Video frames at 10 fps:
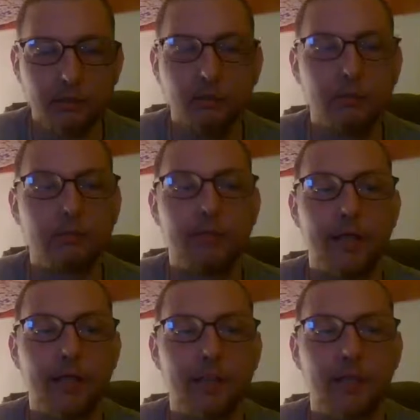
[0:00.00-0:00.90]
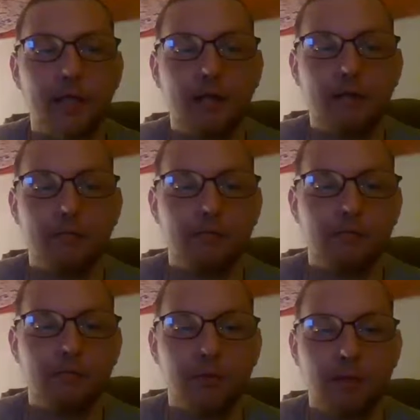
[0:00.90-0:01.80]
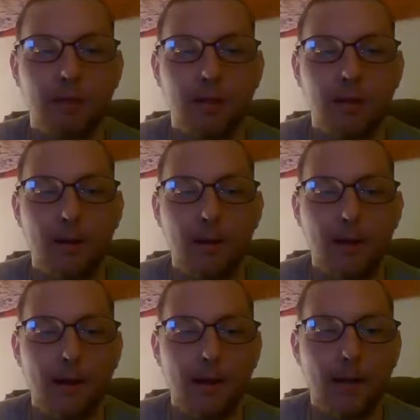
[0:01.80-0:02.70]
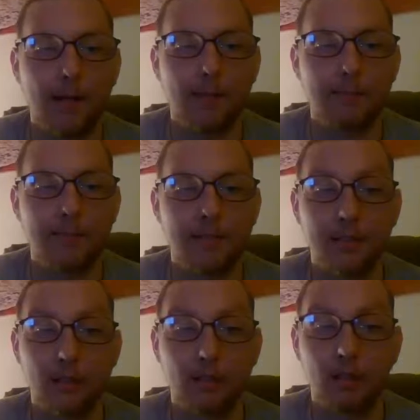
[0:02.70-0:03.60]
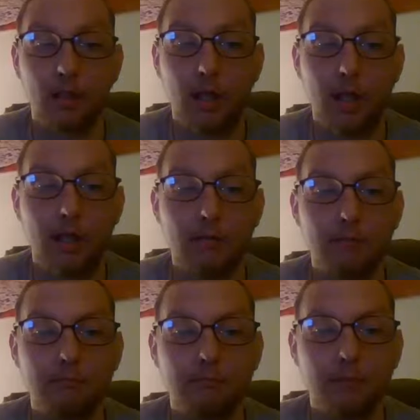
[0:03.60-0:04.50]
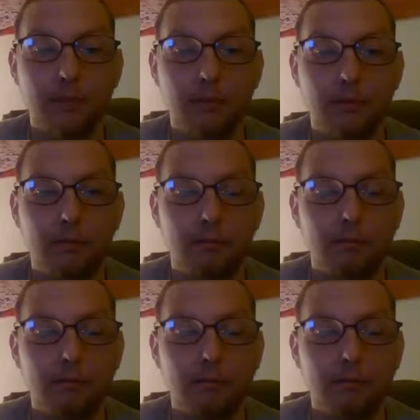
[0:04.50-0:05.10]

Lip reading: Louis fans, have uh, endured a lot, you know,